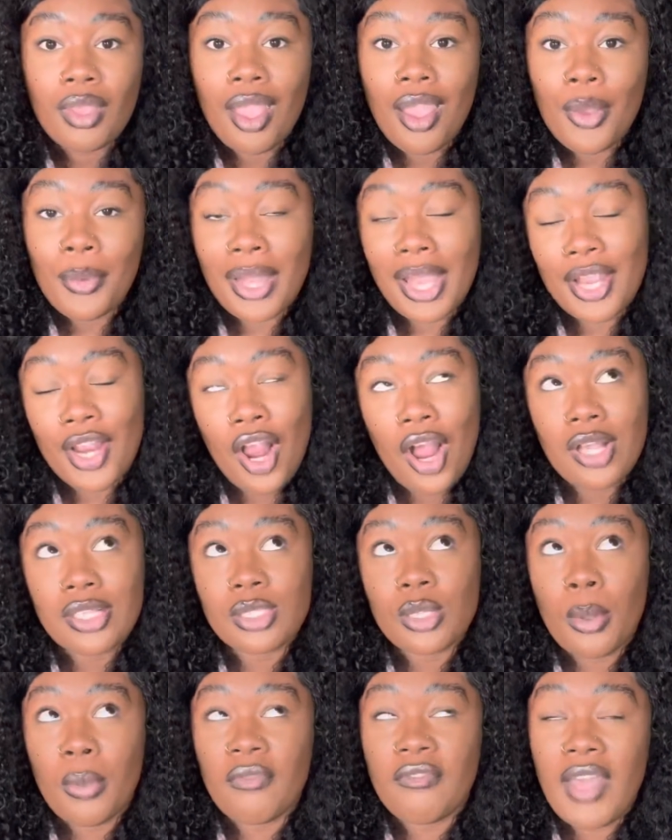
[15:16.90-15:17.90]
Okay,
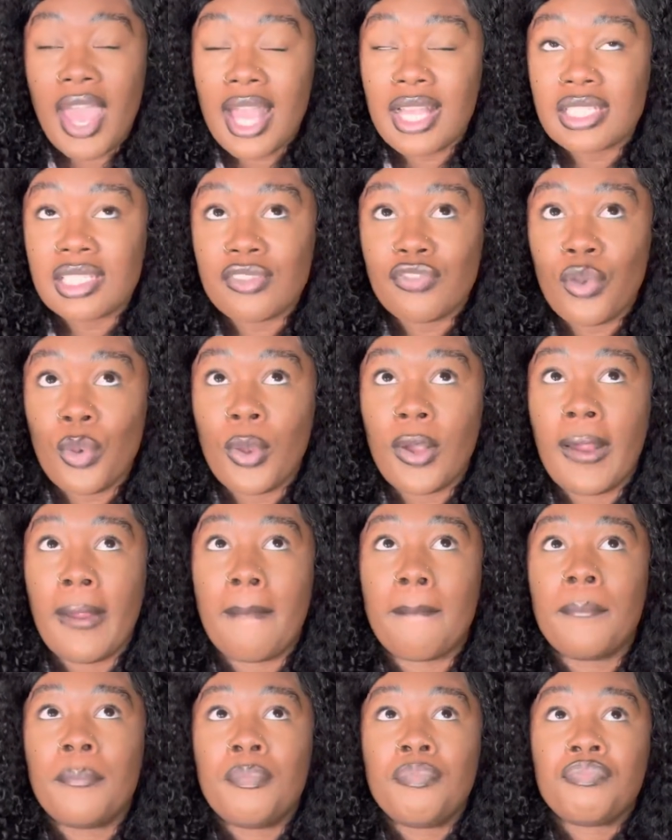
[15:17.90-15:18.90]
y'all. So fast
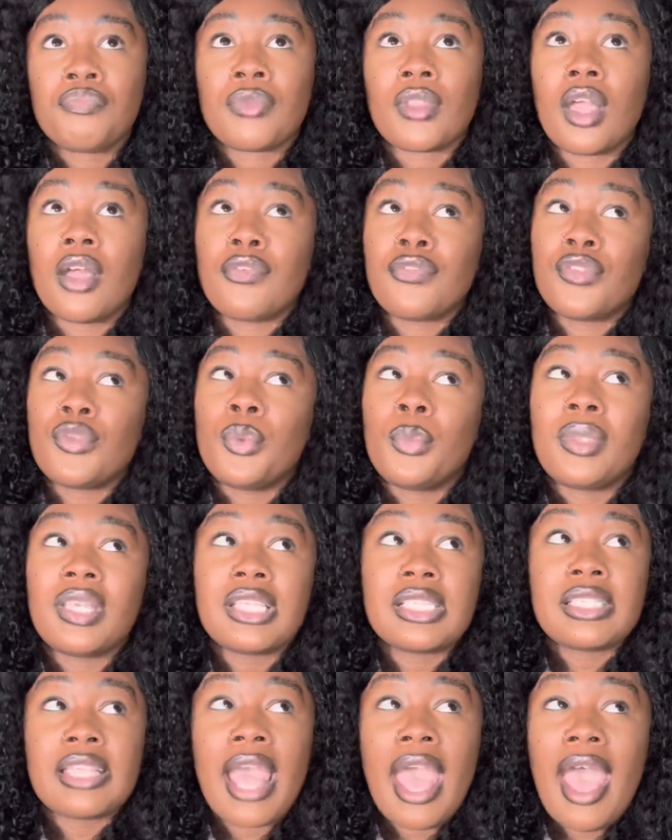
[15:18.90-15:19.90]
forward a few
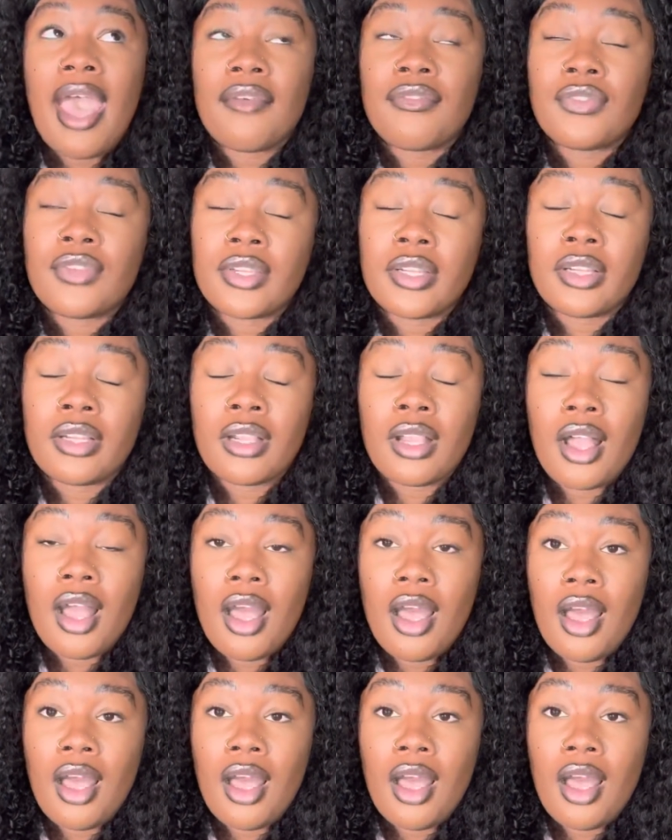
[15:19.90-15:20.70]
weeks after